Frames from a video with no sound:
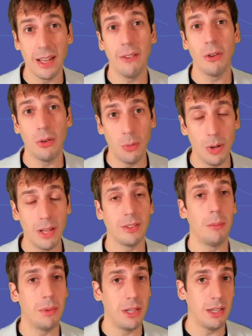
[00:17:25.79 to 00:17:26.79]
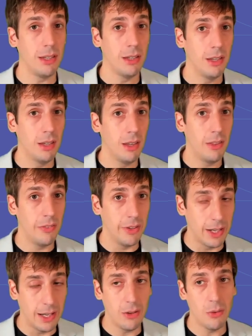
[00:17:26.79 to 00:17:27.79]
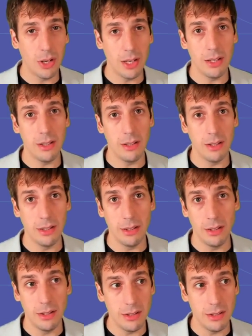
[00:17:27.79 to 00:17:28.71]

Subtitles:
Every recipe that I write, that